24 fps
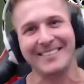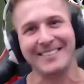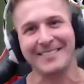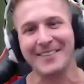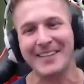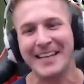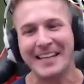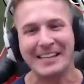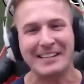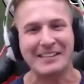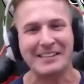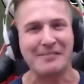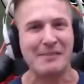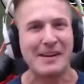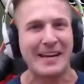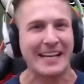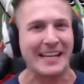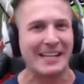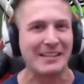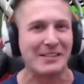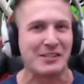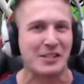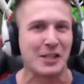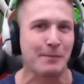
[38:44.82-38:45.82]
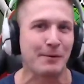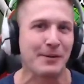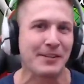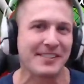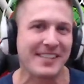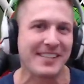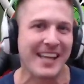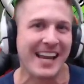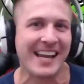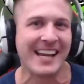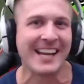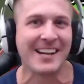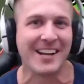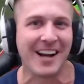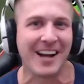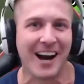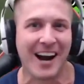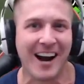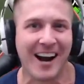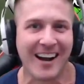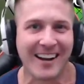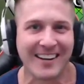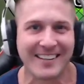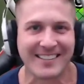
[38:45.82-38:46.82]
We'll get a, we get a Super Saiyan
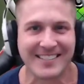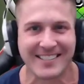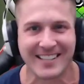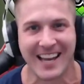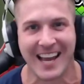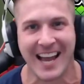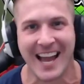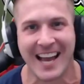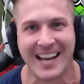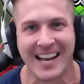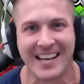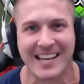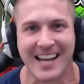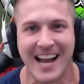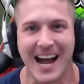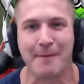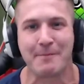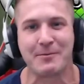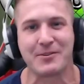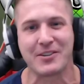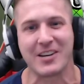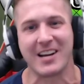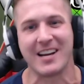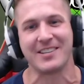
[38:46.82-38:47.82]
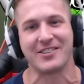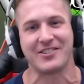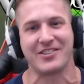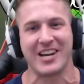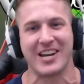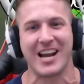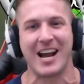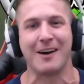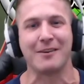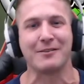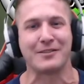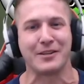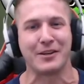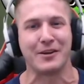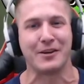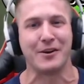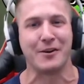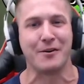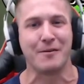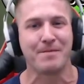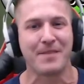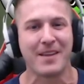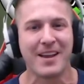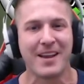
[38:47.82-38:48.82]
God, Tien, Yamcha, and
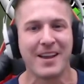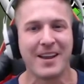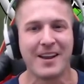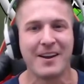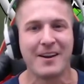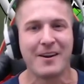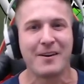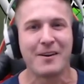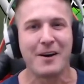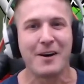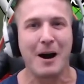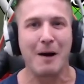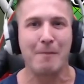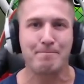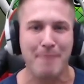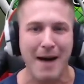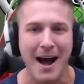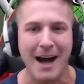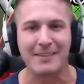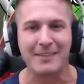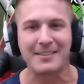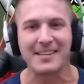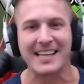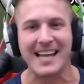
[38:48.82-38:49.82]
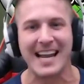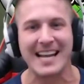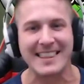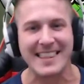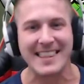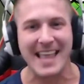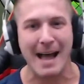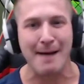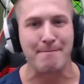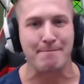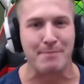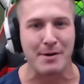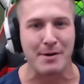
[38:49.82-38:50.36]
Chaozu. About to get that